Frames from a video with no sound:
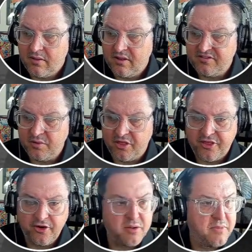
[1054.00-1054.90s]
let's do a
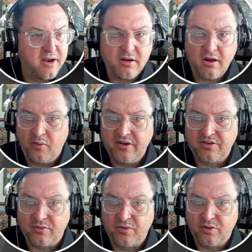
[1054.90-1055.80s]
30-minute
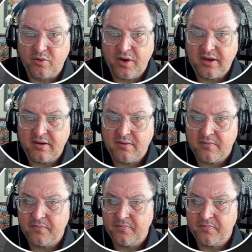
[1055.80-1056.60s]
rental real quick.